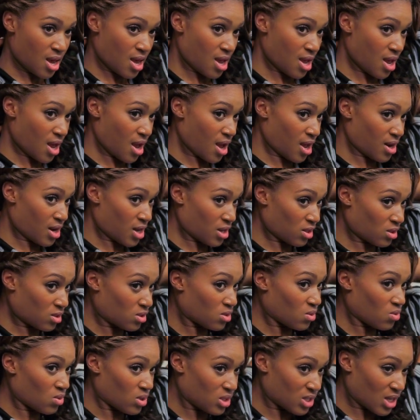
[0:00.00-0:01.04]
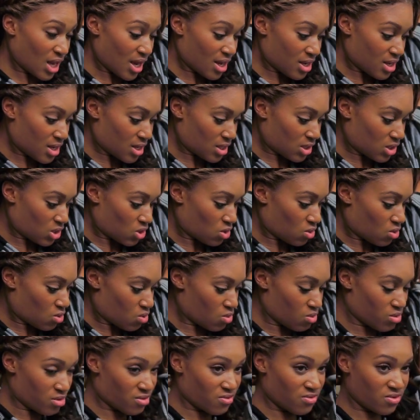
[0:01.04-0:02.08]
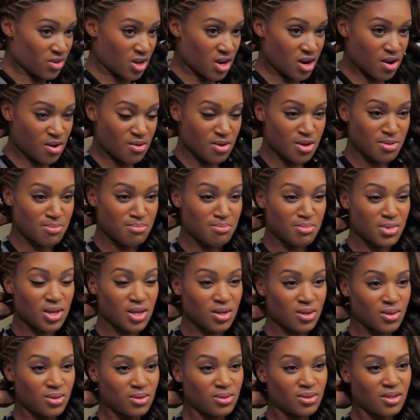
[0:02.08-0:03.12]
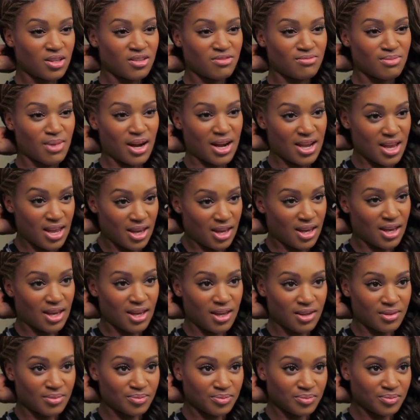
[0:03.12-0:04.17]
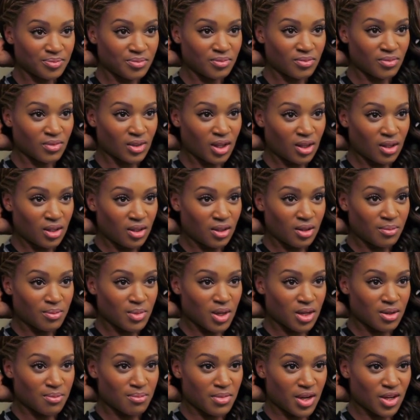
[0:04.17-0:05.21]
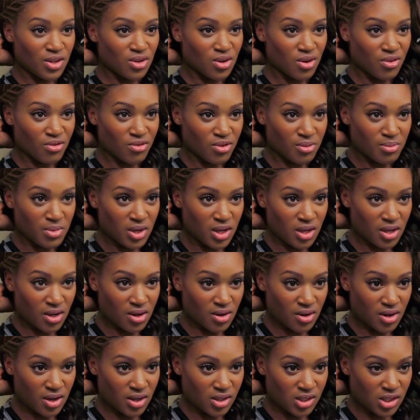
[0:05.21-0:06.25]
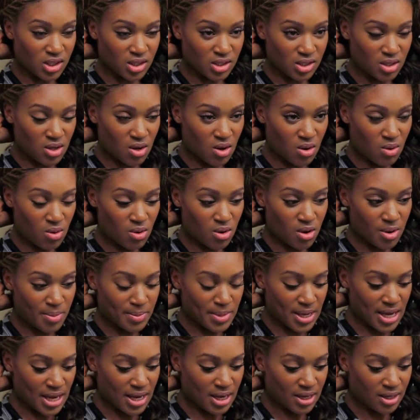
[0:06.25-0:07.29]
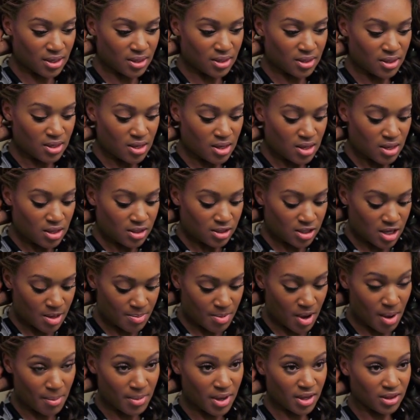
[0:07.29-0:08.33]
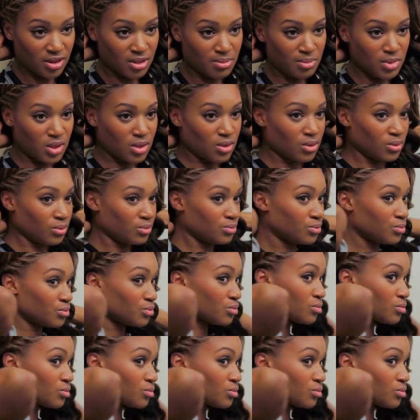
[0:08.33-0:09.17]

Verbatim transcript: And as soon as I get to the very middle of my head, I'm going to measure from here and just go on back. Yep, I'm at the middle.